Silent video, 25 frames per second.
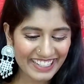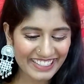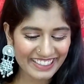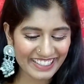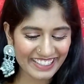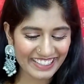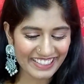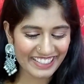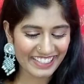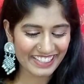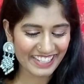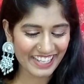
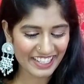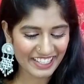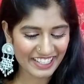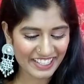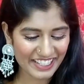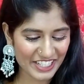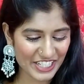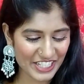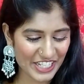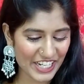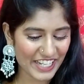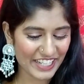That's a nice
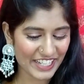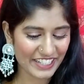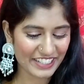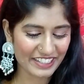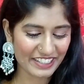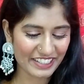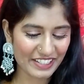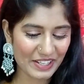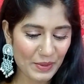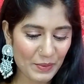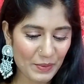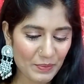
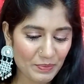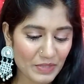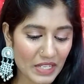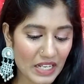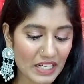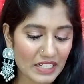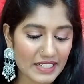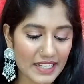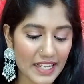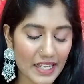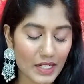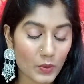shade.
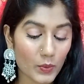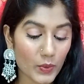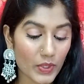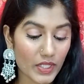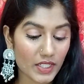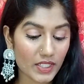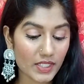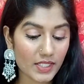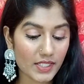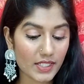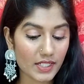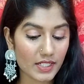10
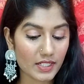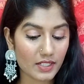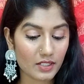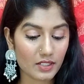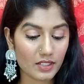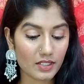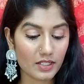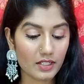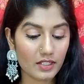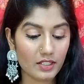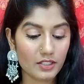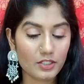winners
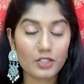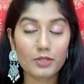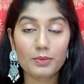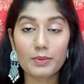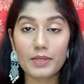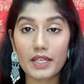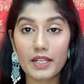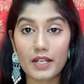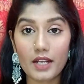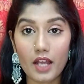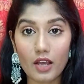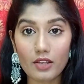are to
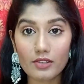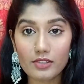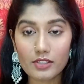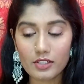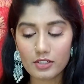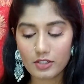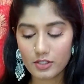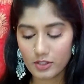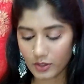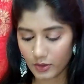be announced,